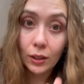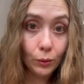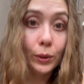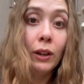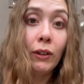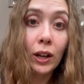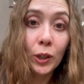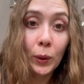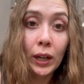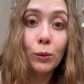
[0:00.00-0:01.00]

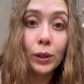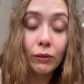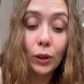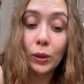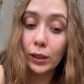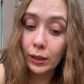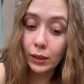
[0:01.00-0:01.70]
reevaluate, refocus,